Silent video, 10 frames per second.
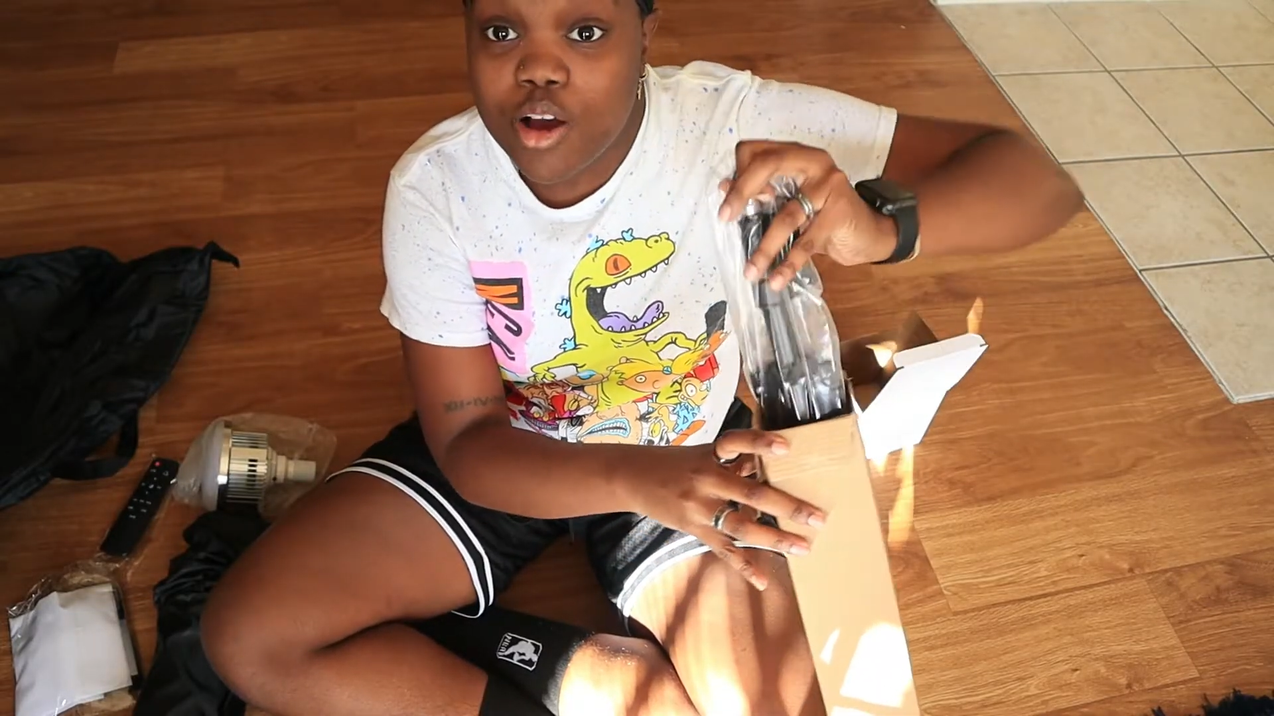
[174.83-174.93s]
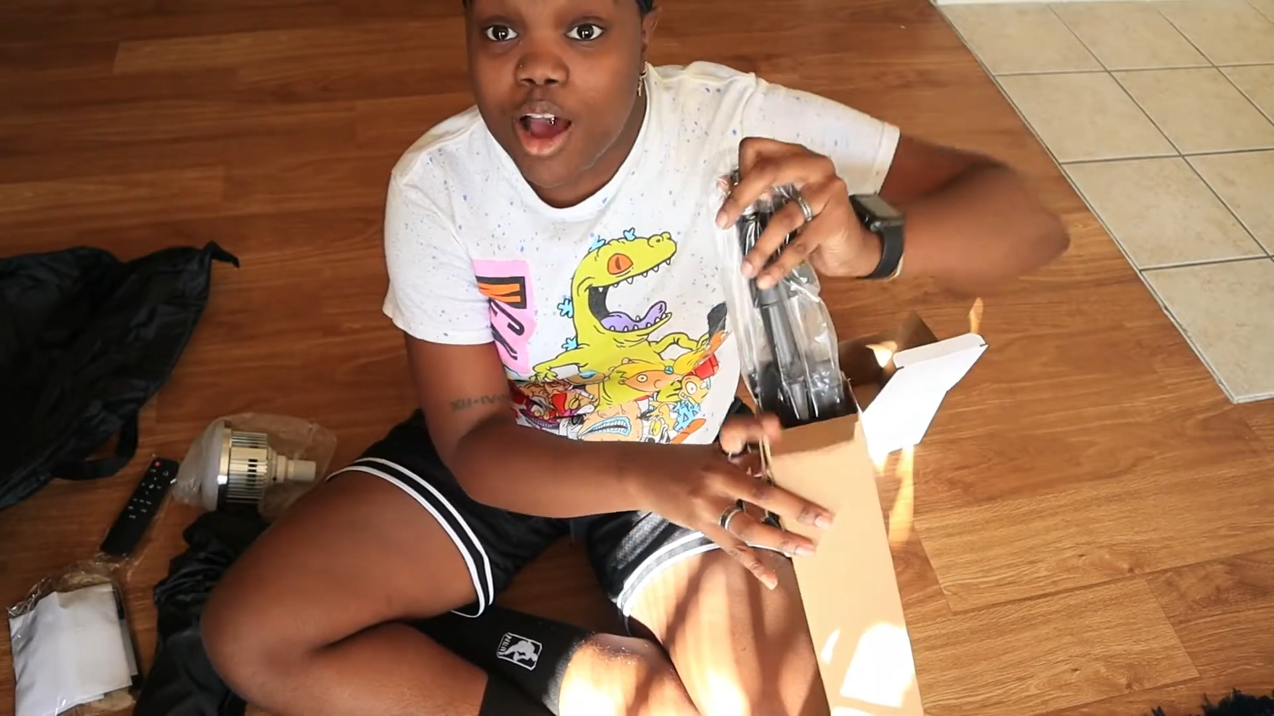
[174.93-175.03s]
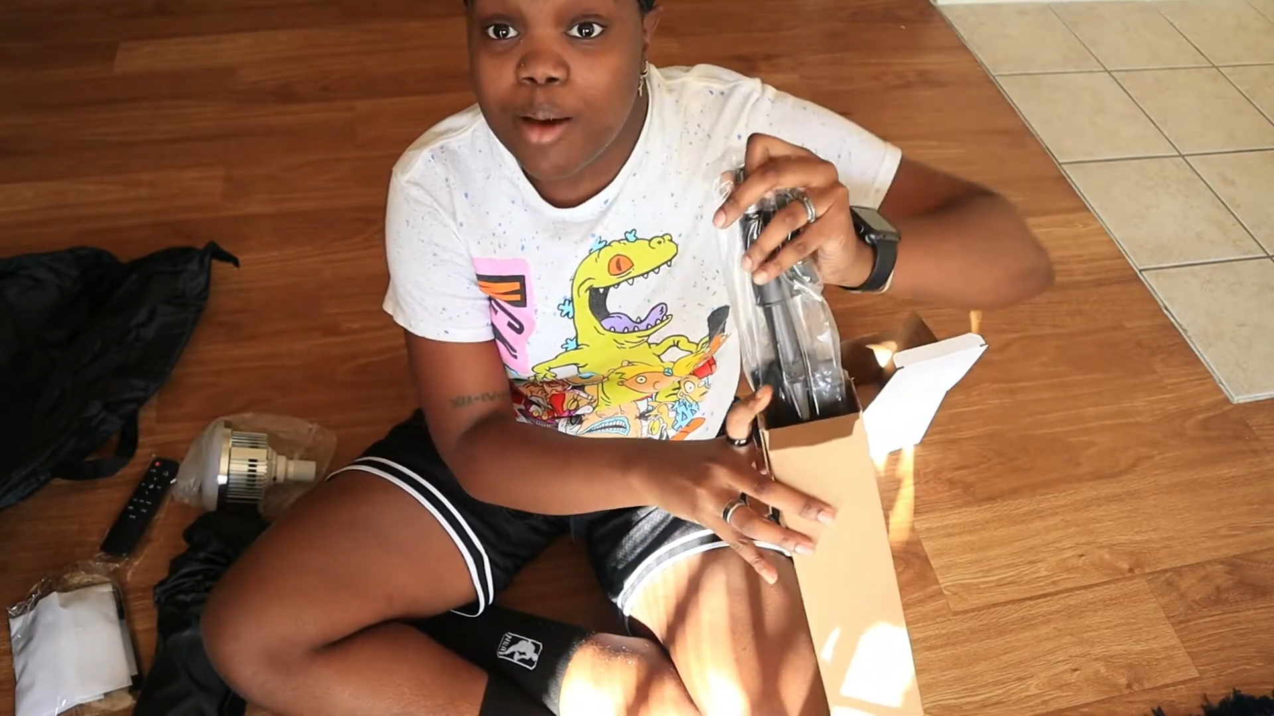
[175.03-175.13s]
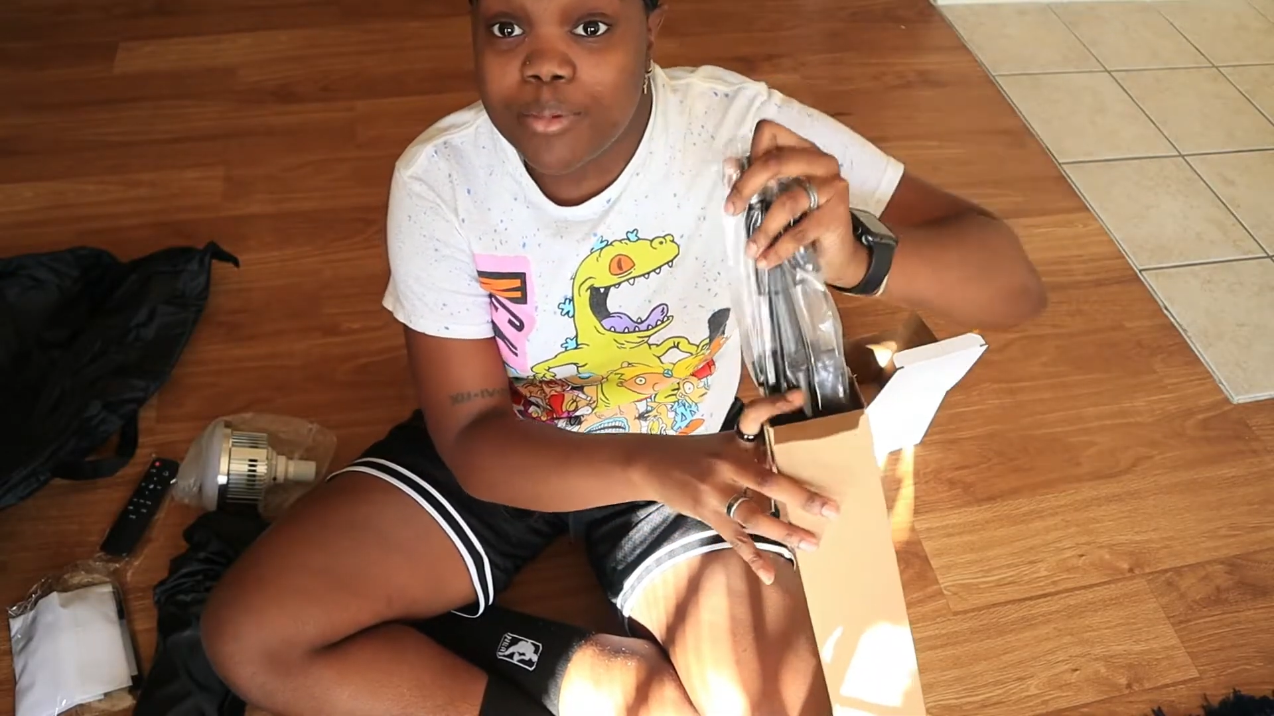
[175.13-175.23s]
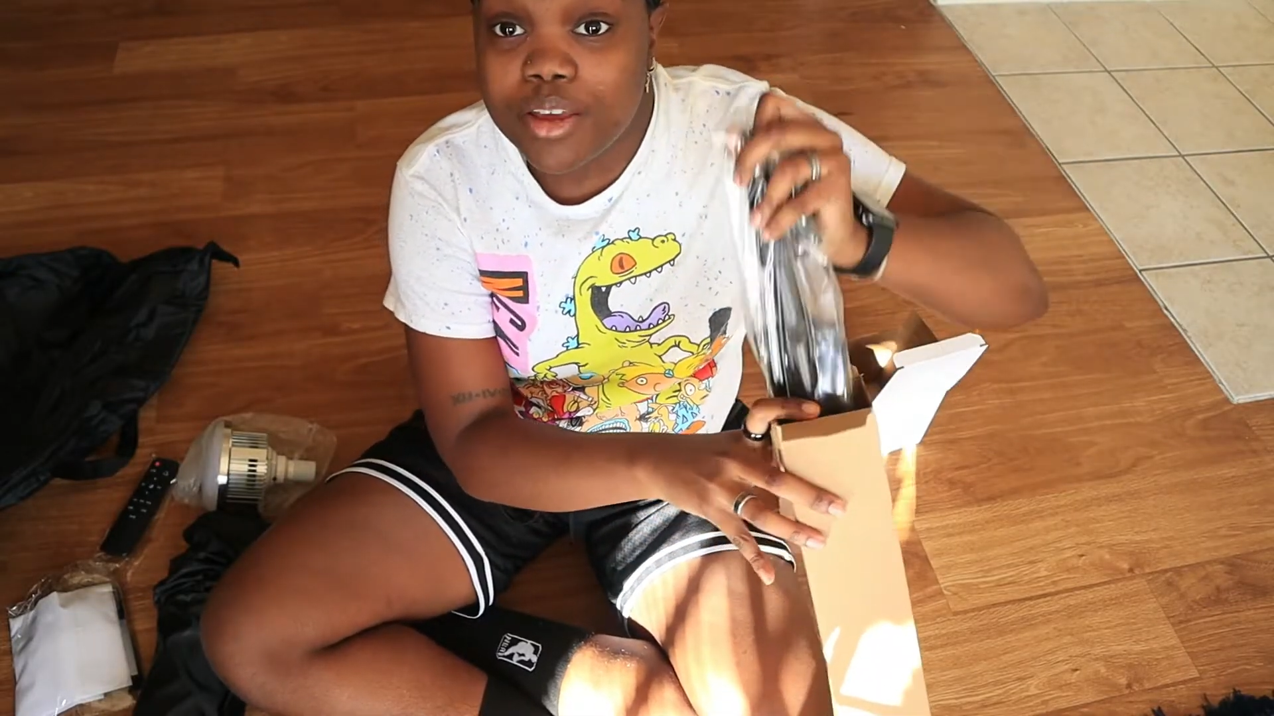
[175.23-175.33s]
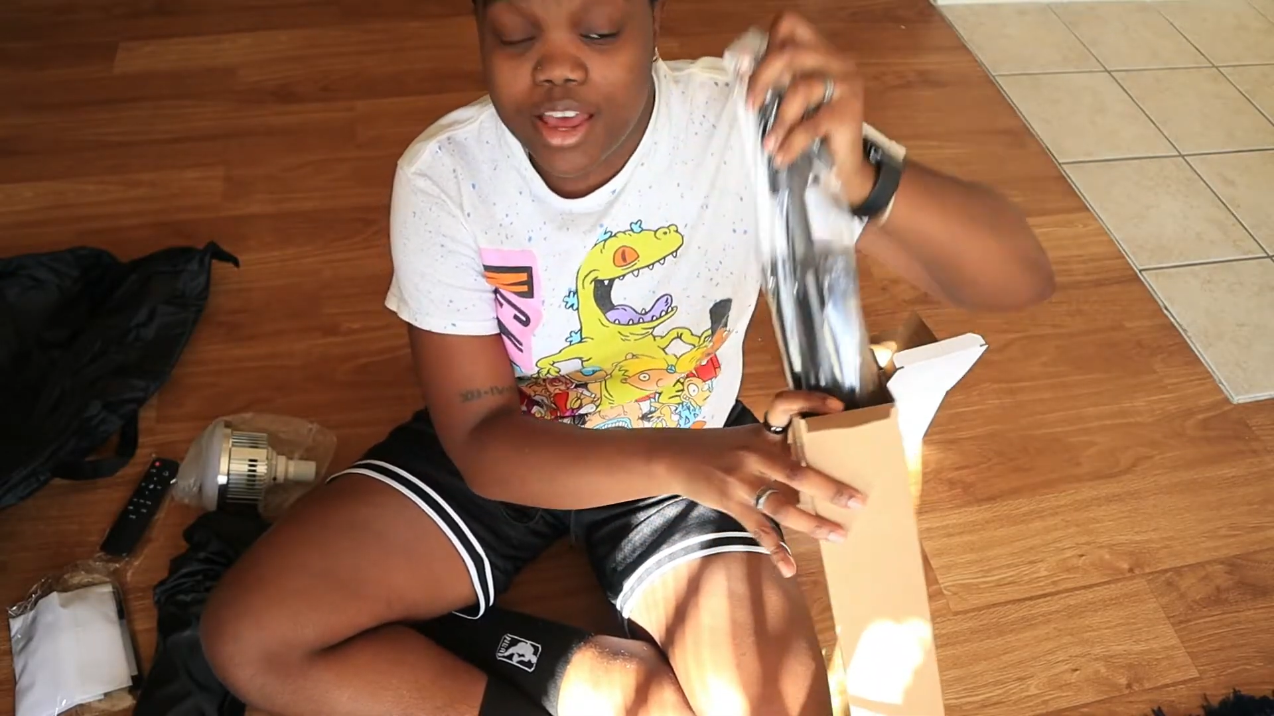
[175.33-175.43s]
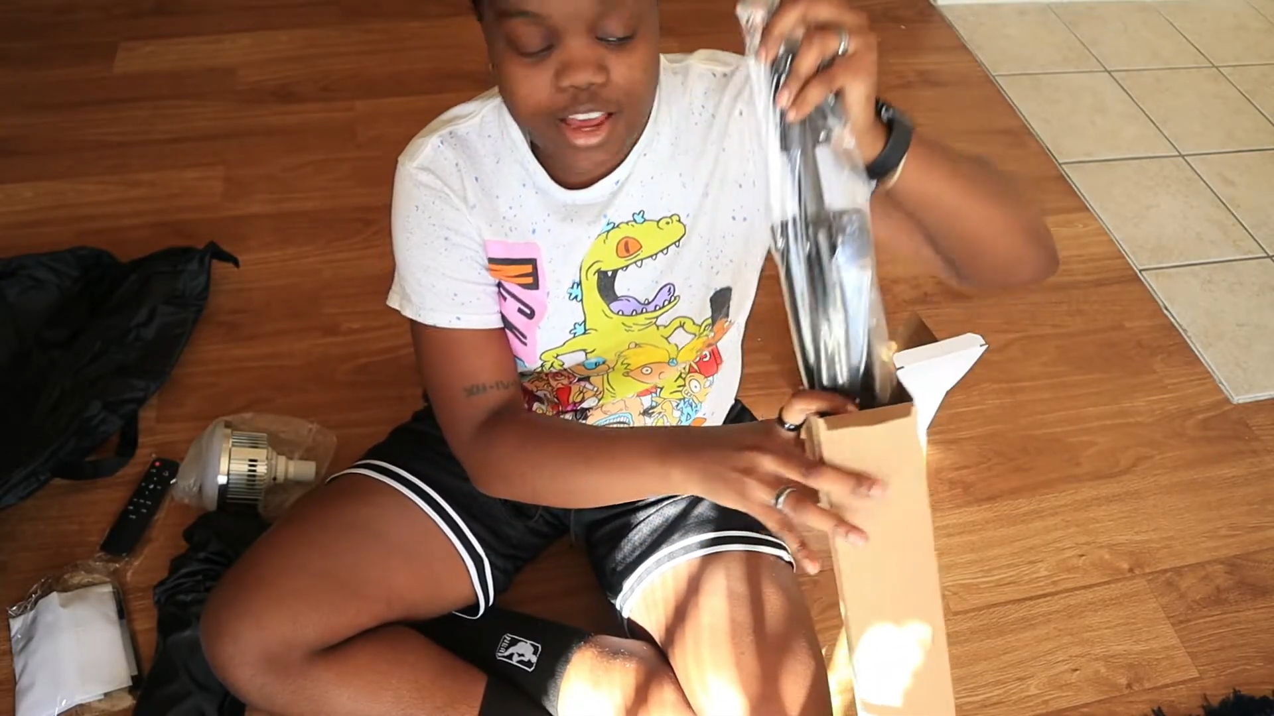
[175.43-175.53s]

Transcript: cop it